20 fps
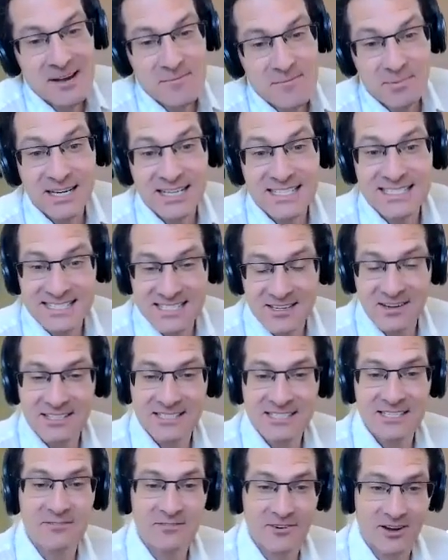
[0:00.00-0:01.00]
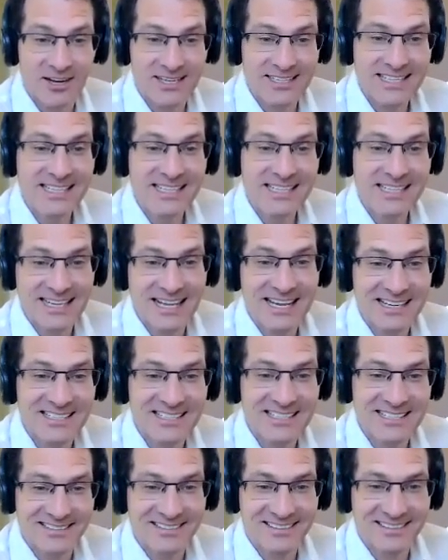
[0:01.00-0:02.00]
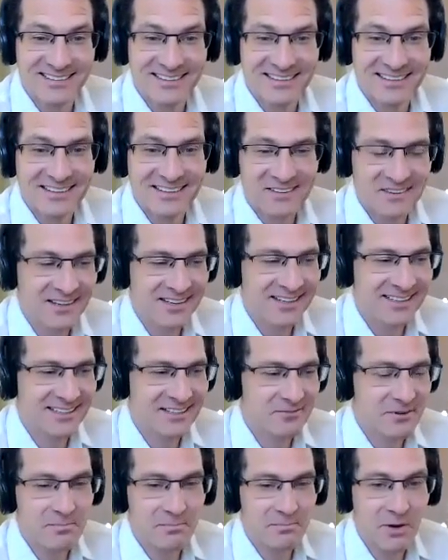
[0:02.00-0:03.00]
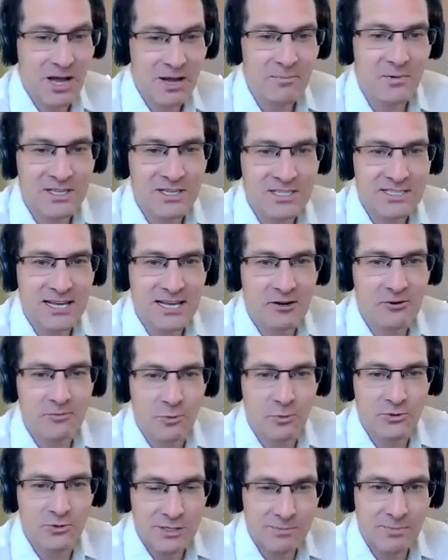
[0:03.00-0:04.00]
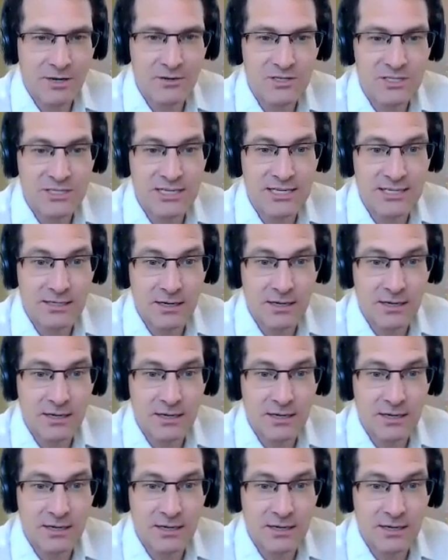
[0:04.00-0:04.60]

But it's this idea of I need connection, right? If I'm by myself, what do you most need?